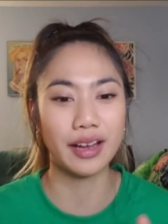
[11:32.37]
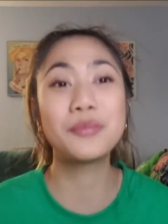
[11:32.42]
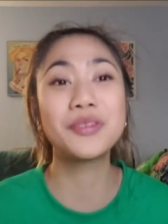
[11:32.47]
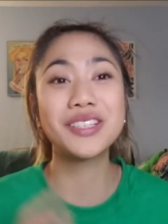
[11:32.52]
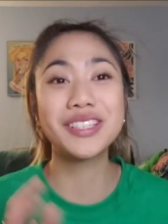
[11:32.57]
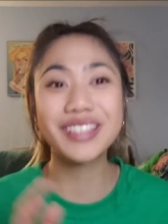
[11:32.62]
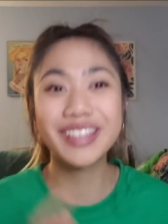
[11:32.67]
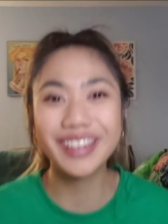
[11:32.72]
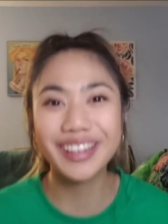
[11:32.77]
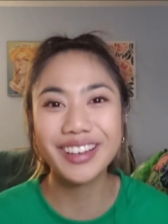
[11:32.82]
I'm
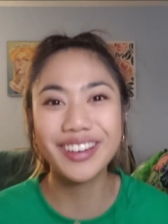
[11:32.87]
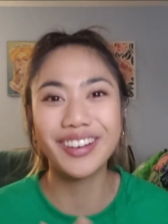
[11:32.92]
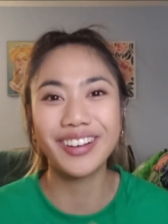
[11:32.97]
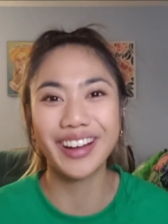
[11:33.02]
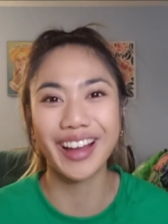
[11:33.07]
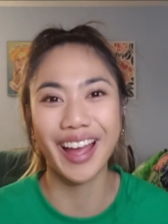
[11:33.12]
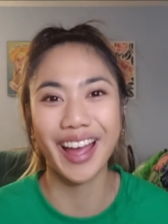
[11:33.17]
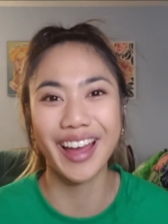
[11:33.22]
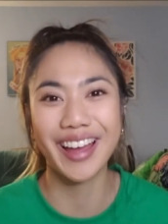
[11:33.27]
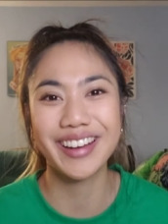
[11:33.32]
just going to go
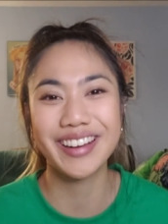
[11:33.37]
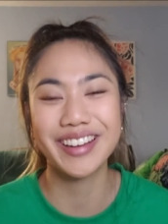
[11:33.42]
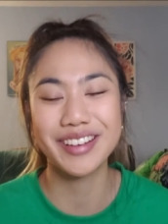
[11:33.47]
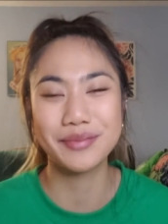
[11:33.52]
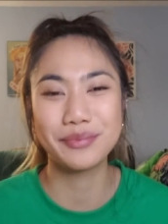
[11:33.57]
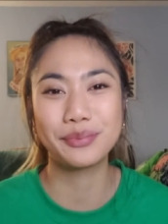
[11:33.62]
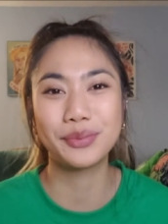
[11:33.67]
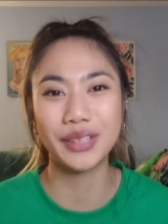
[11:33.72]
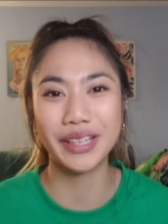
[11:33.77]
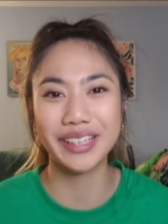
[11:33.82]
ahead
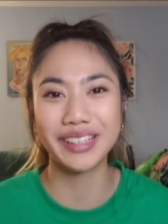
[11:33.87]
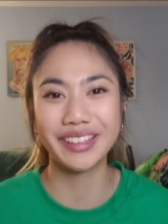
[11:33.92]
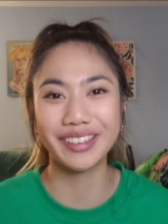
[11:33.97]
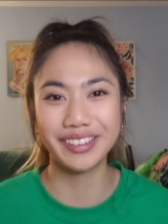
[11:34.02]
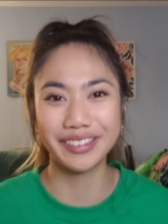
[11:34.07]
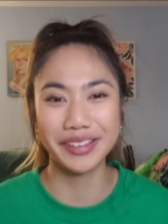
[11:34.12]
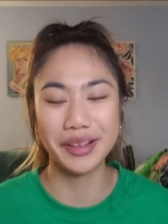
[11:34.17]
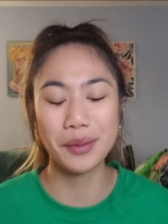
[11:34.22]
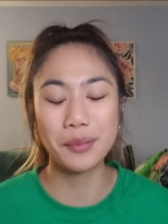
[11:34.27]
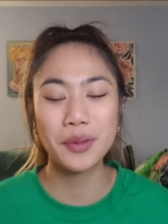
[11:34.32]
and play the
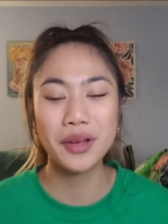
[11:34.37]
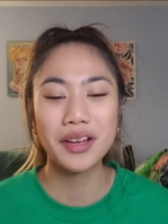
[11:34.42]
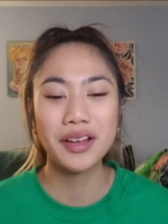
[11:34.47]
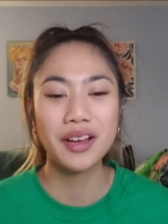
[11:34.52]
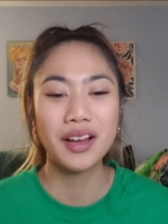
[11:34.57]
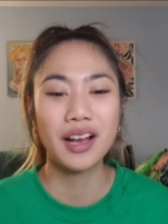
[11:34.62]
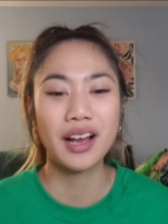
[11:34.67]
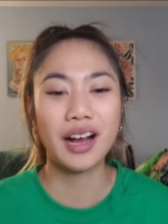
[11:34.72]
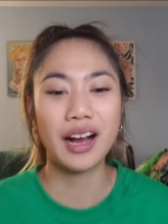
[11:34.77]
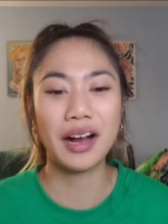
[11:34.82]
clip.
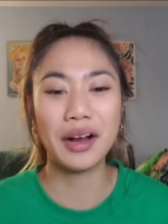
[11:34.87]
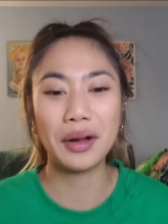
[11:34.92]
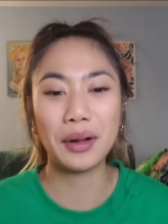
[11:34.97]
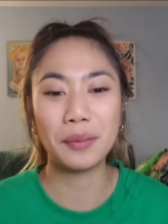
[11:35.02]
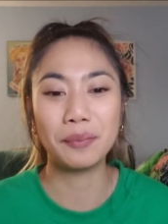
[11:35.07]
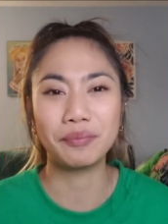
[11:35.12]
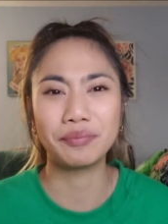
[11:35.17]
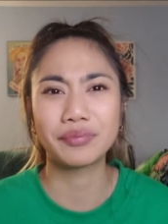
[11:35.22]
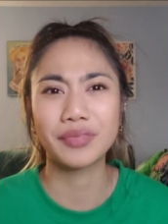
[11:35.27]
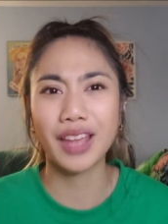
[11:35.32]

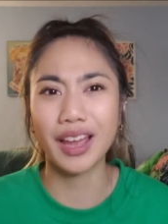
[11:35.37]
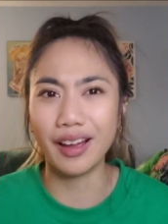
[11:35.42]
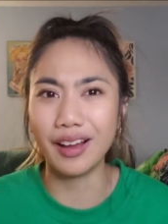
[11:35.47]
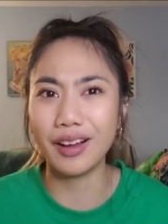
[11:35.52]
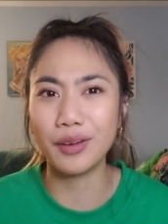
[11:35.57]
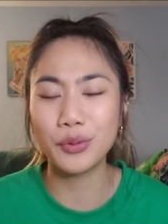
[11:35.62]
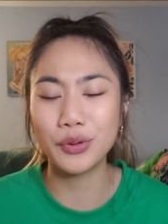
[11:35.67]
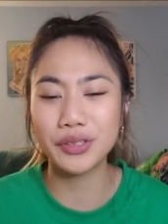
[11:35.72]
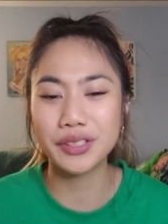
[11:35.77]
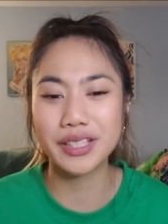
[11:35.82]
Um,
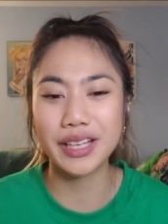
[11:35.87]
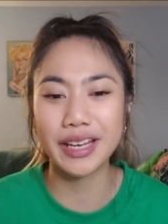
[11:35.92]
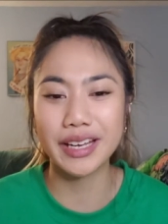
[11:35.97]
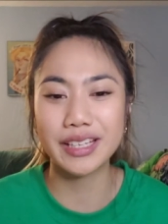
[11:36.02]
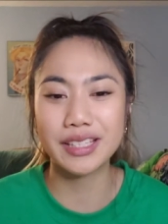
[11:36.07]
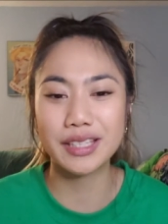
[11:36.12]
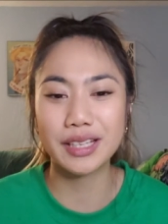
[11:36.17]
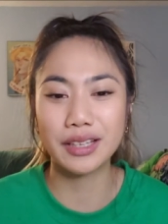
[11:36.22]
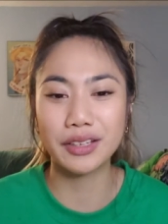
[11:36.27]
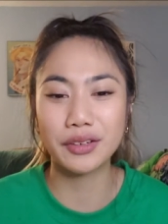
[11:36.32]
I will say
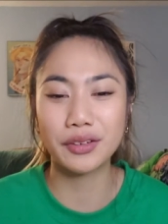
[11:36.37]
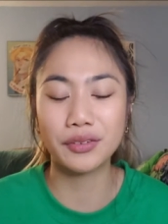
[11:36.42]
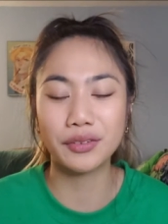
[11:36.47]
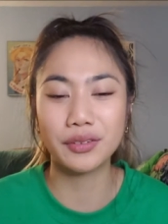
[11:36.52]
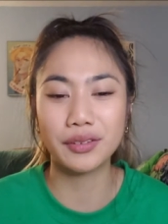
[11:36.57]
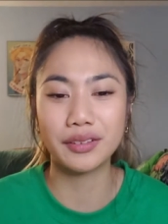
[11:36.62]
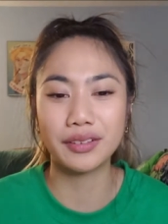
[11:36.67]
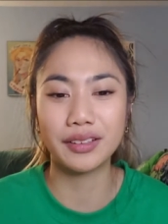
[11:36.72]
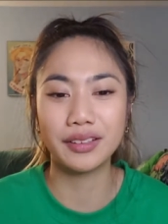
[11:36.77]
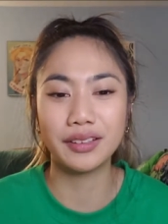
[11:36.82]
it's a
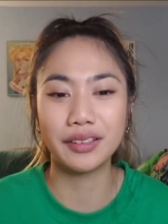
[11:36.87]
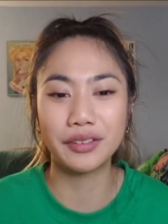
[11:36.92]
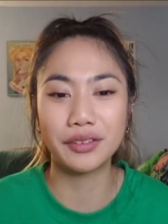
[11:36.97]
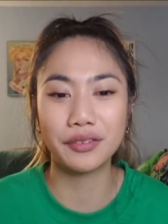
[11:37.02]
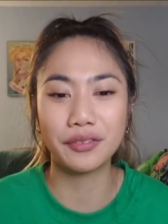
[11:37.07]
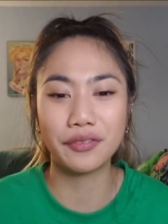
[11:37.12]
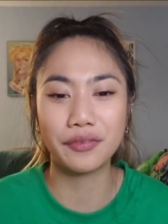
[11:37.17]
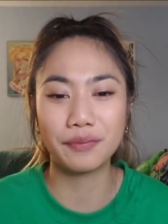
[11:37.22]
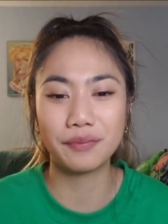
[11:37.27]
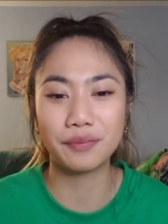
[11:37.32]
little, a
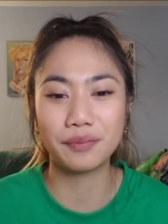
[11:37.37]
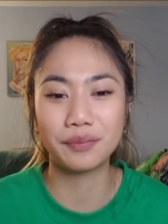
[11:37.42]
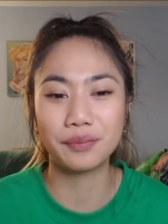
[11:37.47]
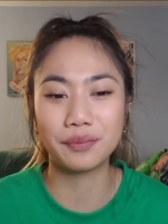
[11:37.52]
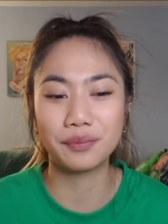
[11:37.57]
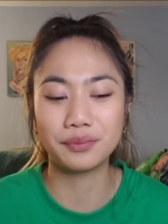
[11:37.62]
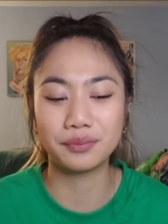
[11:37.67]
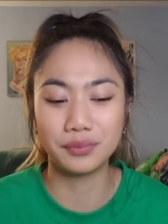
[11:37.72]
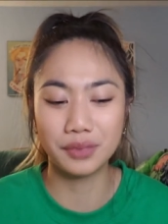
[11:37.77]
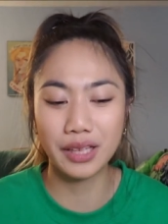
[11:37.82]
little
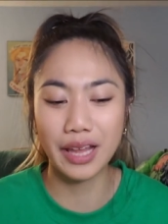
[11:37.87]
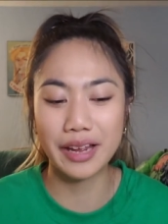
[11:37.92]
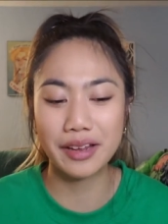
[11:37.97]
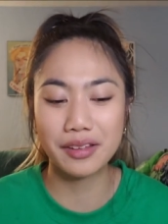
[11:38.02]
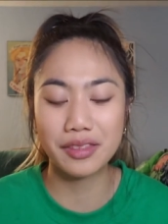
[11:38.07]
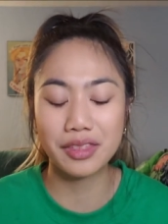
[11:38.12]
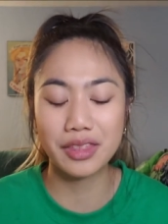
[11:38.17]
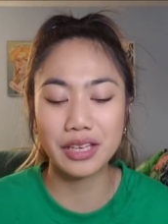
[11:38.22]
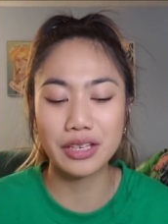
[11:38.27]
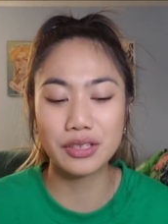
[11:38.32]

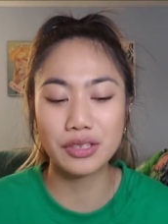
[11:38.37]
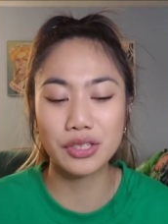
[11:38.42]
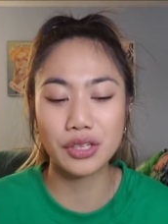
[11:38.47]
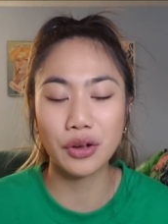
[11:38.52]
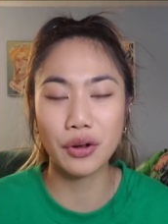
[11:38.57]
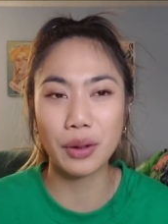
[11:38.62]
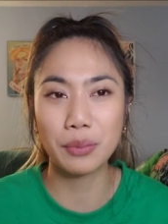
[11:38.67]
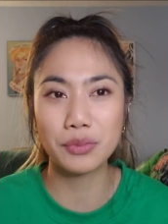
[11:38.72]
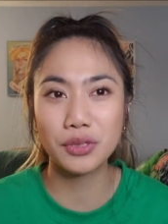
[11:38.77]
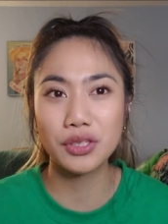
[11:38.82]
lengthy,
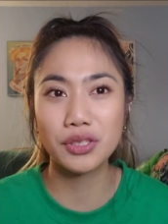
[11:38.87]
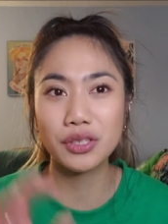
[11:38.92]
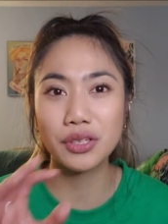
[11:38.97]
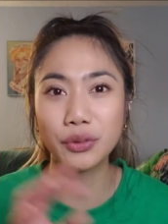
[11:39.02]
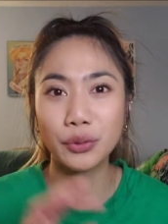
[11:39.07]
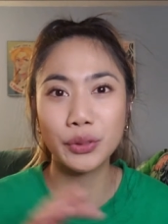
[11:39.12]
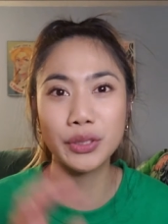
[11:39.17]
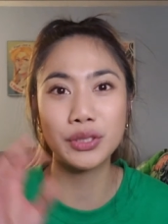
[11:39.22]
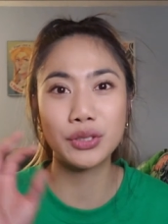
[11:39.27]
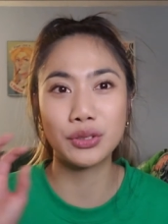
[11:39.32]
so I'm just
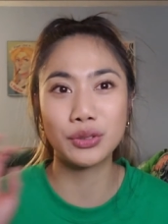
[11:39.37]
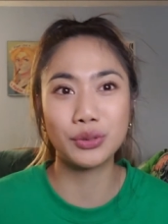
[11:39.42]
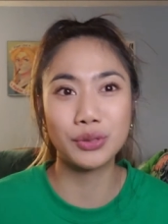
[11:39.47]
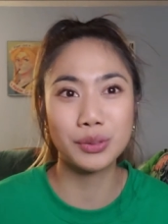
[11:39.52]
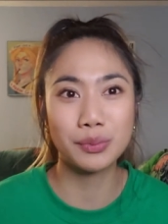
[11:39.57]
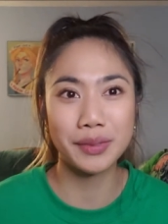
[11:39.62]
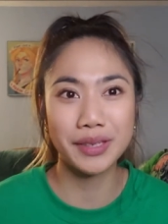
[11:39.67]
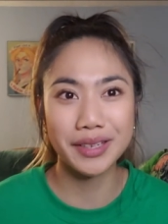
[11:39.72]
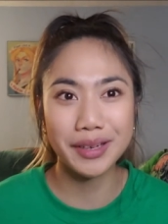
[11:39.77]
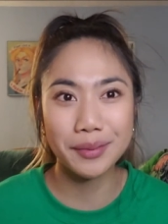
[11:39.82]
going to
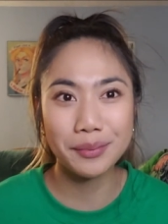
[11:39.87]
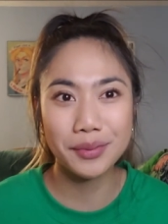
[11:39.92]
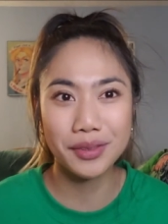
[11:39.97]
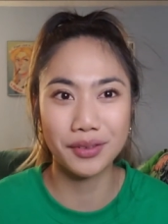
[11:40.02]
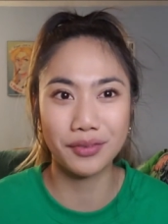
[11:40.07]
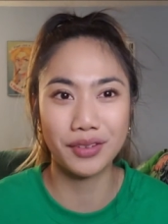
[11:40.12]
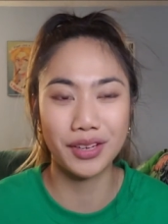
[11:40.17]
speed up the